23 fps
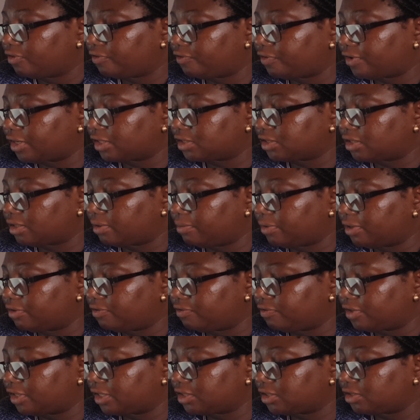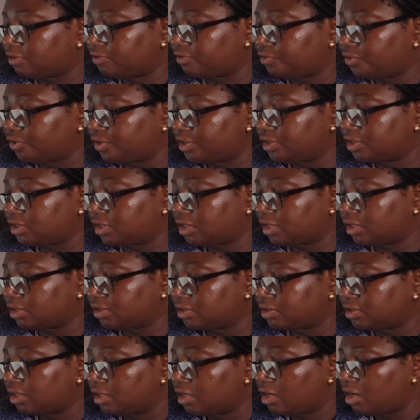facts about vaccine. For
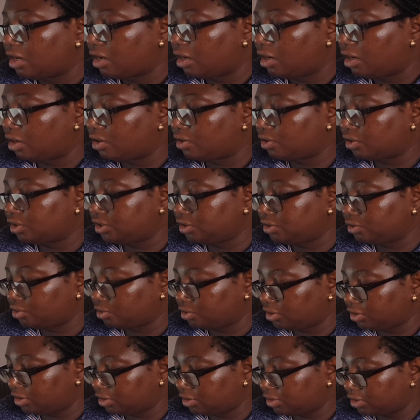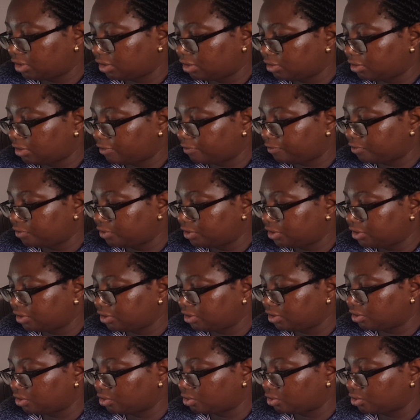instance, according to the Center for
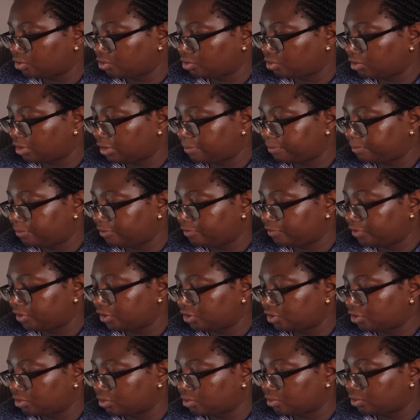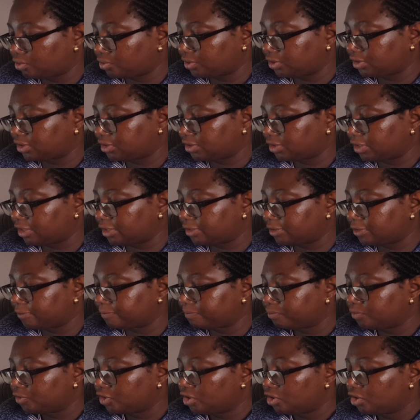Disease Control and Prevention 2019,
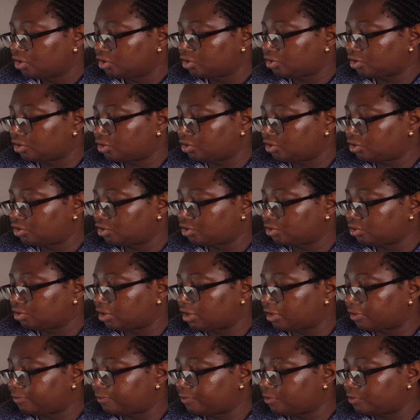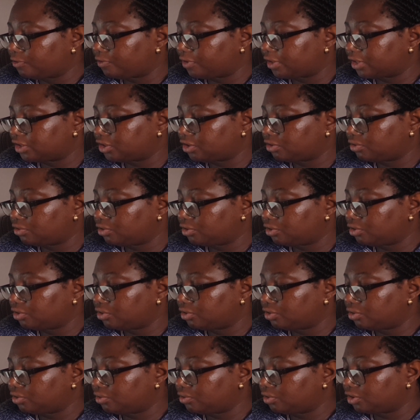studies show that flu vaccine
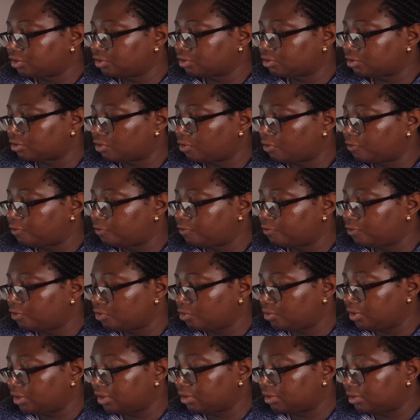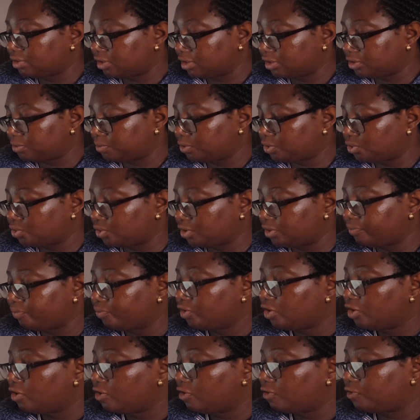reduced the risk of flu illness between
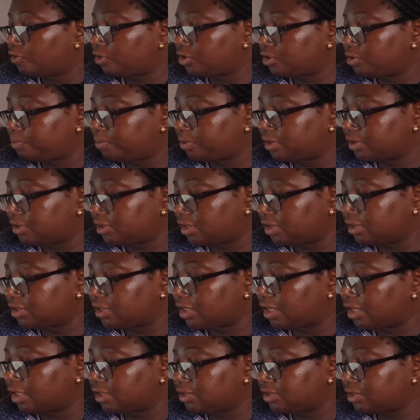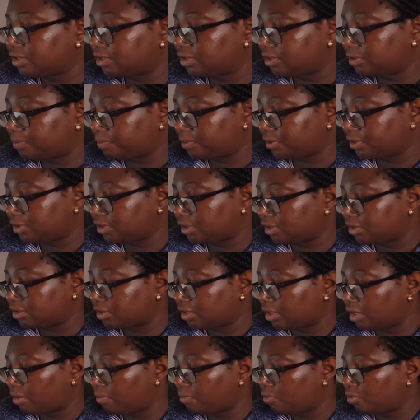40% and 60%
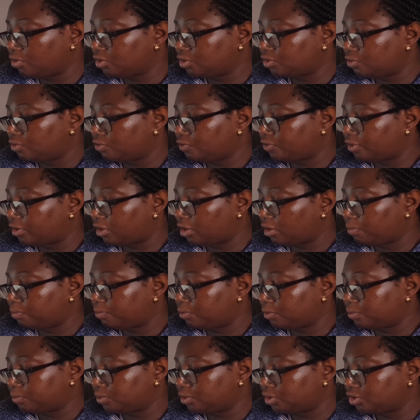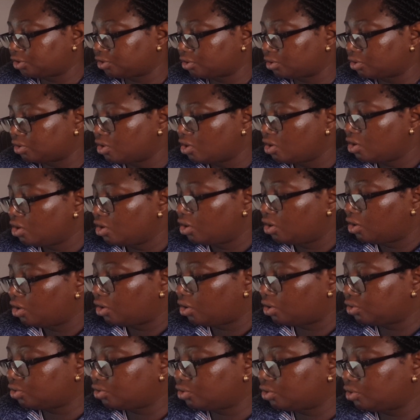among the overall population,
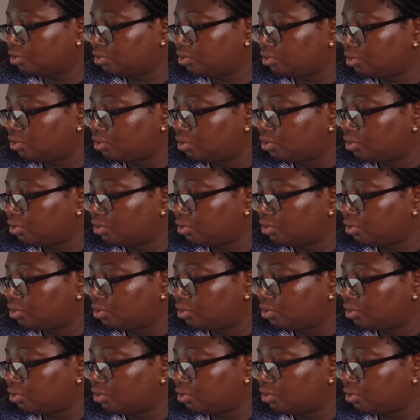although